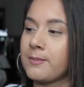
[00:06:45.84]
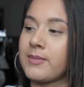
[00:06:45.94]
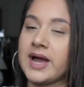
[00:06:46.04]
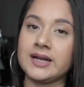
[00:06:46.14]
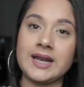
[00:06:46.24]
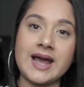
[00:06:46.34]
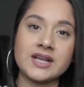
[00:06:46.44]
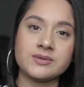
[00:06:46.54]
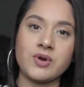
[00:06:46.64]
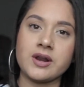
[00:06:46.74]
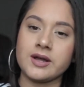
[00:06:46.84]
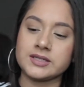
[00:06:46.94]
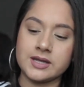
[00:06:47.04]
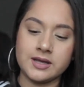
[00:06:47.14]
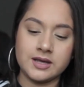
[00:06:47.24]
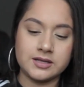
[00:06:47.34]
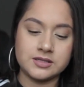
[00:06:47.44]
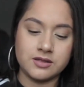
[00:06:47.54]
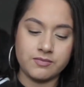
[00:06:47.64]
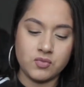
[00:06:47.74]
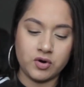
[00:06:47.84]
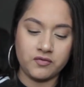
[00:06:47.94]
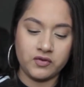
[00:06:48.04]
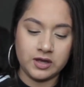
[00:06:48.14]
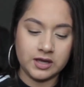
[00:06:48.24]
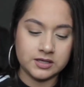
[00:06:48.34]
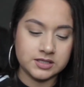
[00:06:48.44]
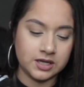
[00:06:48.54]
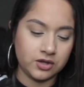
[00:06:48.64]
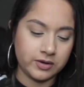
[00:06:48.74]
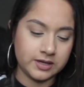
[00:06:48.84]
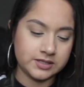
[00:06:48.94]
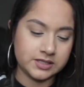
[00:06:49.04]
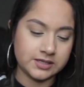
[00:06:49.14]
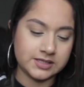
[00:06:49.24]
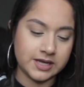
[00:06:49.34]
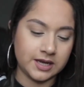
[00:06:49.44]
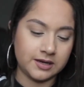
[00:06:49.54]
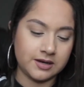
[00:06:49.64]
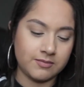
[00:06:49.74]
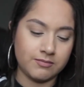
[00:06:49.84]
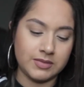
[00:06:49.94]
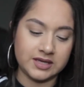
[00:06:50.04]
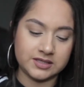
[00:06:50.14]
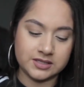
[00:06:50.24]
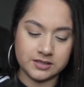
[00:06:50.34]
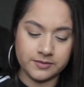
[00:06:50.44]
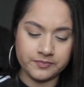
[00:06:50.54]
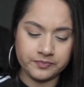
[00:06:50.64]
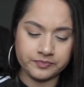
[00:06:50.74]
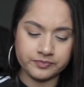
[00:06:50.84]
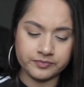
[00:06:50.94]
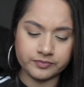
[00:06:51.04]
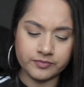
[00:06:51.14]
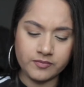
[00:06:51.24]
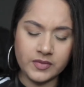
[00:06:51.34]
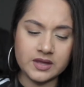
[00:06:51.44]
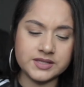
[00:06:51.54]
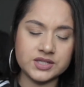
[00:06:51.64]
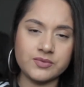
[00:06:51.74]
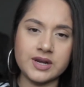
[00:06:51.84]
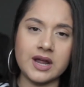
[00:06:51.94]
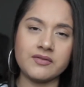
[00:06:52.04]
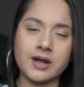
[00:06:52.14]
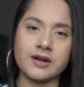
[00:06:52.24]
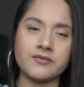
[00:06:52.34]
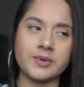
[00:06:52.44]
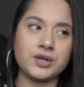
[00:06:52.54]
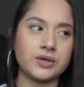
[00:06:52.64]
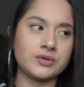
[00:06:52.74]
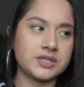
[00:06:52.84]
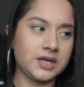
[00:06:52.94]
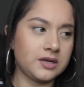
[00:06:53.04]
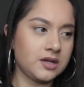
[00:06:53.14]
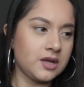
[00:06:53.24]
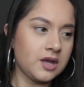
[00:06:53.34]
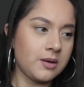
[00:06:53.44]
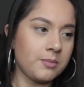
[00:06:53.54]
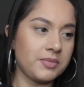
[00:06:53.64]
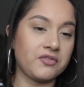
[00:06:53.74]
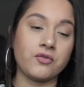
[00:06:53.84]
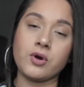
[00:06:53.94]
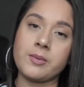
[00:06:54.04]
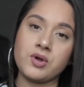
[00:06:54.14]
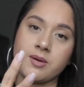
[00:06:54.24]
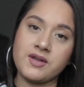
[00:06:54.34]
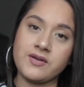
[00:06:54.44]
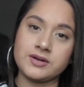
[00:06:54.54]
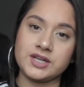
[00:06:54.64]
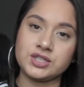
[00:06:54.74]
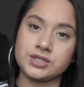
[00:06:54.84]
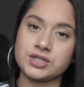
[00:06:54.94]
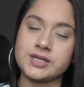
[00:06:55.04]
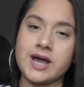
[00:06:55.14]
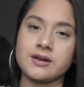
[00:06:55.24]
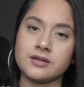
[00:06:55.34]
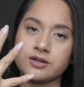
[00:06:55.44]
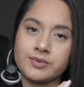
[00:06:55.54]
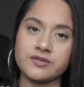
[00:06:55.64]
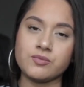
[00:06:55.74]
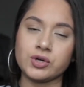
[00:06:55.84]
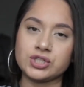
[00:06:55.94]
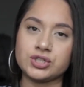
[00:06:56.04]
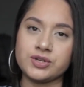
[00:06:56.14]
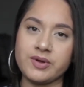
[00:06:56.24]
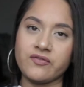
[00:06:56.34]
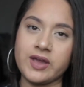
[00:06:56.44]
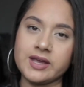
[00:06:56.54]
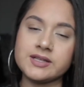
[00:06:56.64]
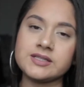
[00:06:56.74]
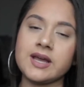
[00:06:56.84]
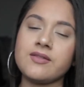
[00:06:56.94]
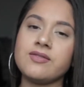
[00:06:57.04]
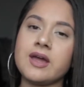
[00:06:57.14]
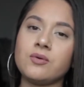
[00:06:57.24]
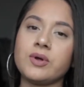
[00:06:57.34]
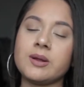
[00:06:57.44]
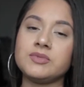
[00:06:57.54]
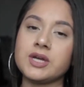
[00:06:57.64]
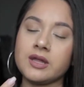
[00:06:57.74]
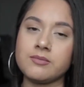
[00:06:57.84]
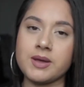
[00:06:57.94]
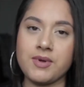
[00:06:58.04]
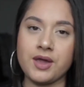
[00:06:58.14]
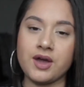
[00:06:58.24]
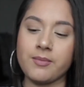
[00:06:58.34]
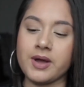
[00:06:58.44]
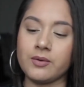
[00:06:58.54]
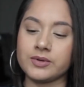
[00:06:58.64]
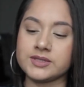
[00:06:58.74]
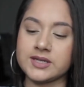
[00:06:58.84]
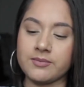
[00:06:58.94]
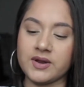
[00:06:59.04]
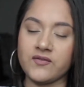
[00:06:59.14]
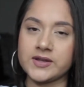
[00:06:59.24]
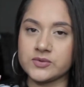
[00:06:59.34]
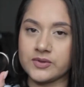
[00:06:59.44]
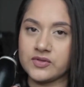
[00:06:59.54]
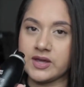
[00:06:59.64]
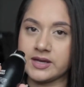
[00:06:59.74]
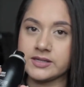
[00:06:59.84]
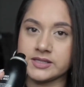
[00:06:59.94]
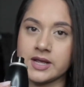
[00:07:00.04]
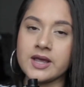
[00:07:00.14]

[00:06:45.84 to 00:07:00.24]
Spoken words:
My last product is the Morphe Continuous Setting Mist. This one I've kind of been using before I put on my foundation, just to add a little bit of moisture to my face, and then when I'm done my makeup I will set my face with this,